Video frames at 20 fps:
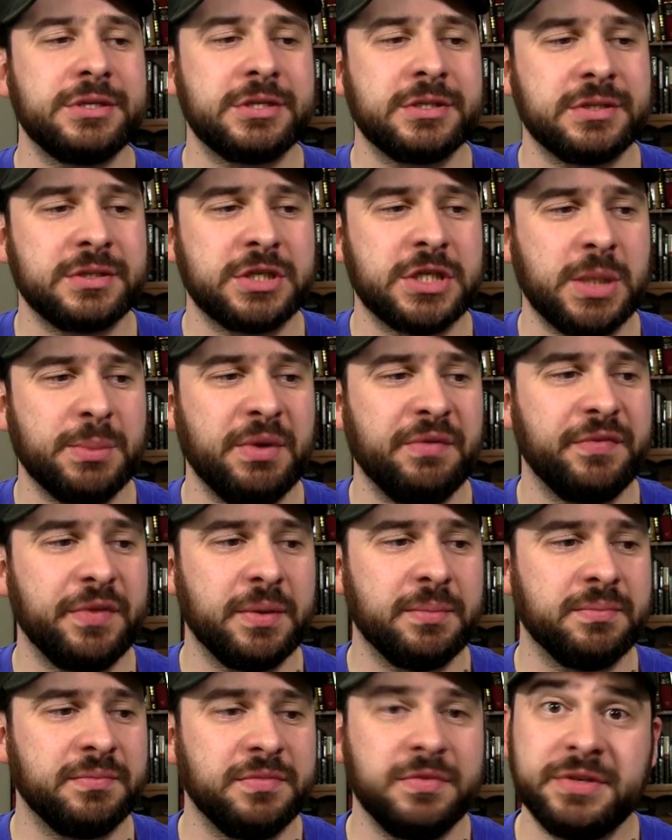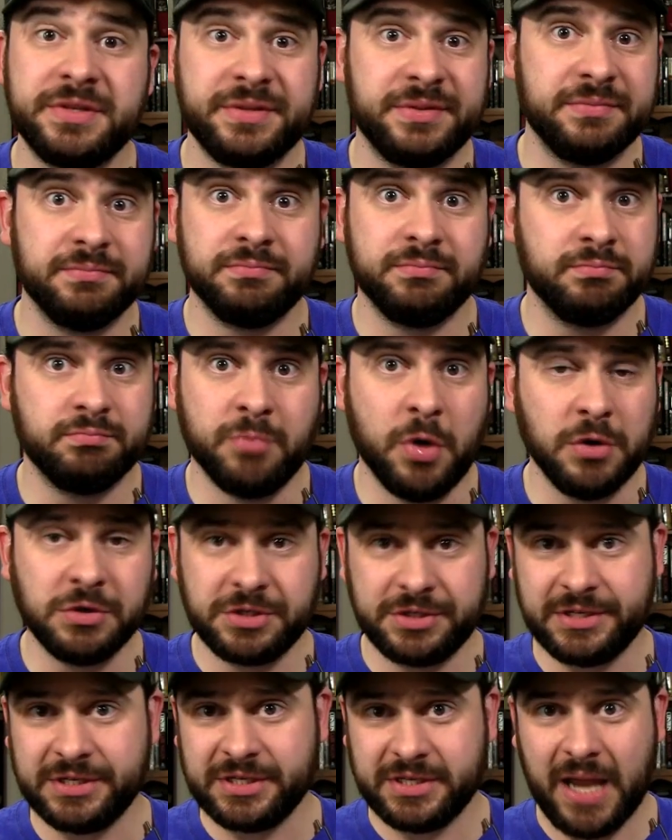Some of them
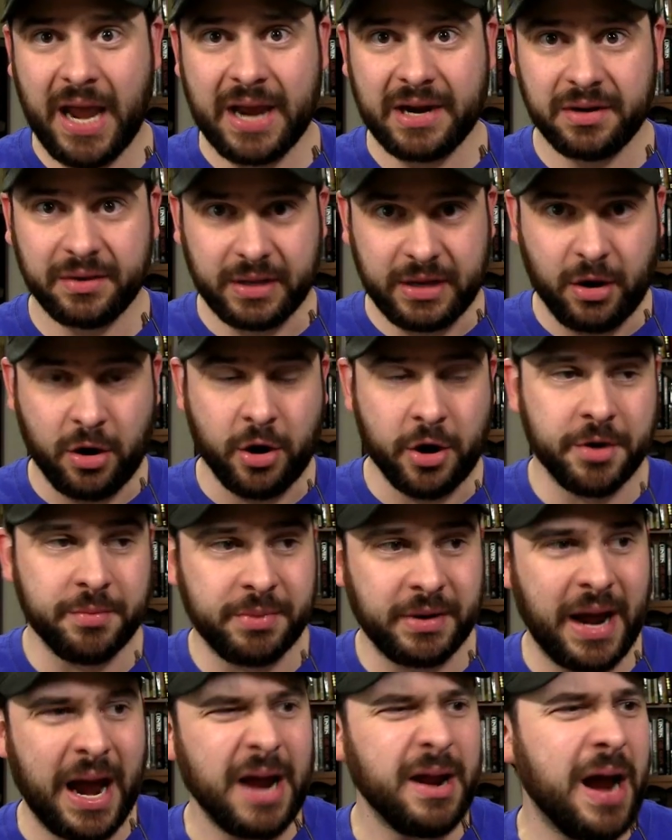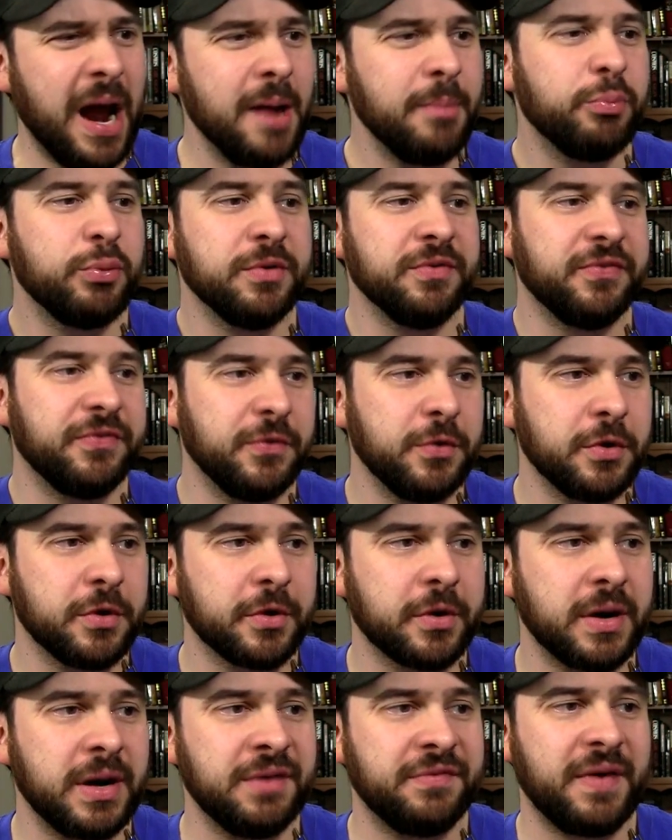most decidedly aren't. But I, I
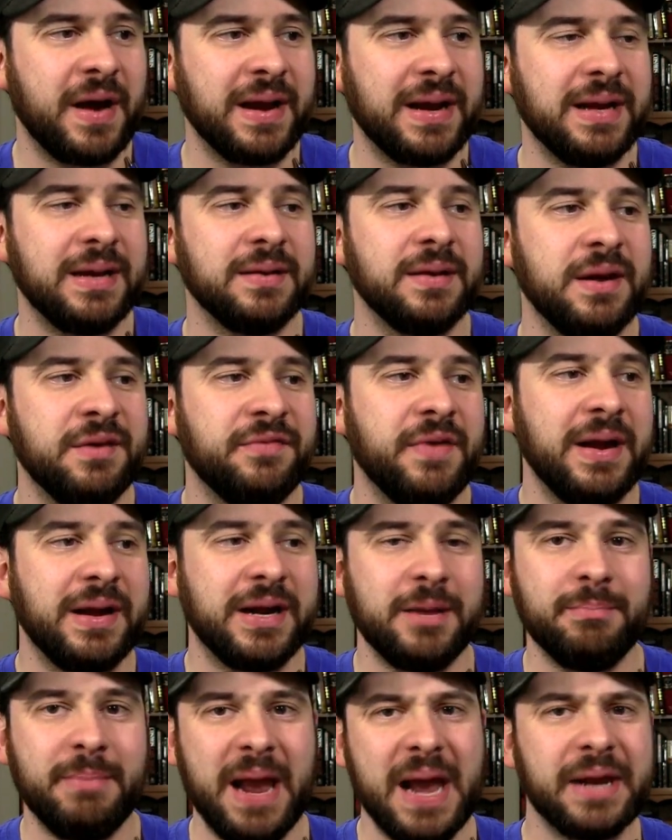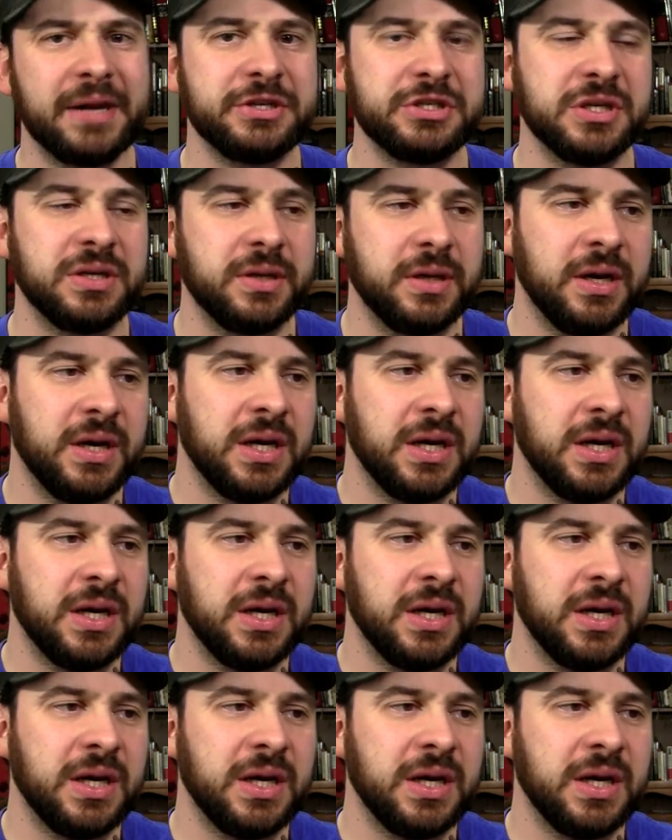prefer if I can if I can manage it